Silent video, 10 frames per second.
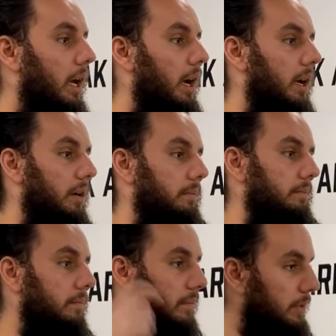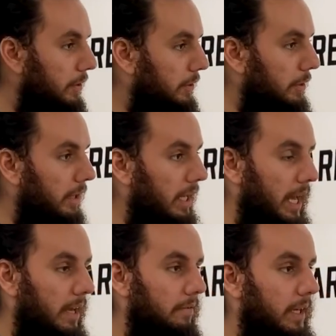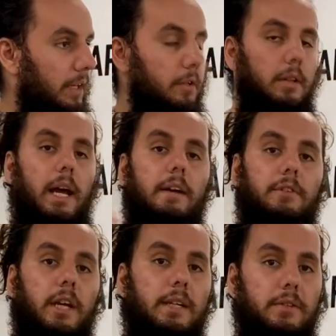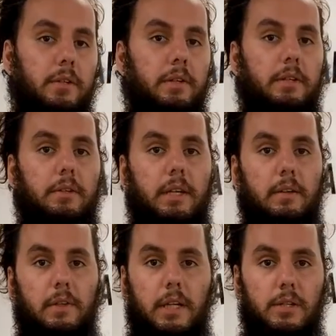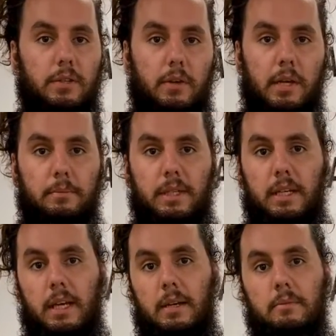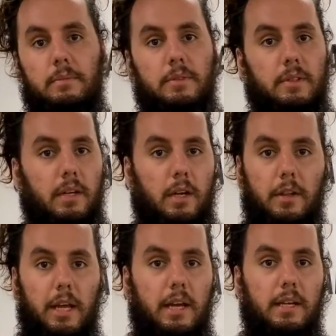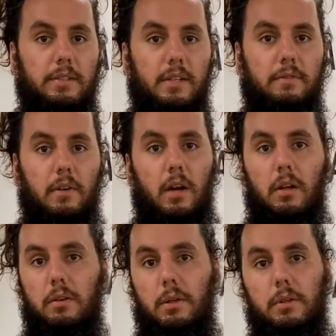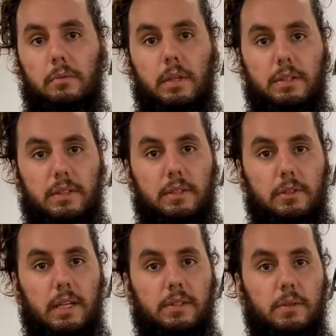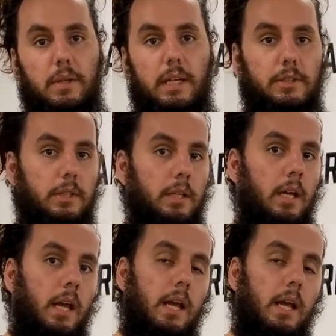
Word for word: So you can have like your live chats go there, you can have your Instagram DMs, all that kind of stuff, all go to one centralized location.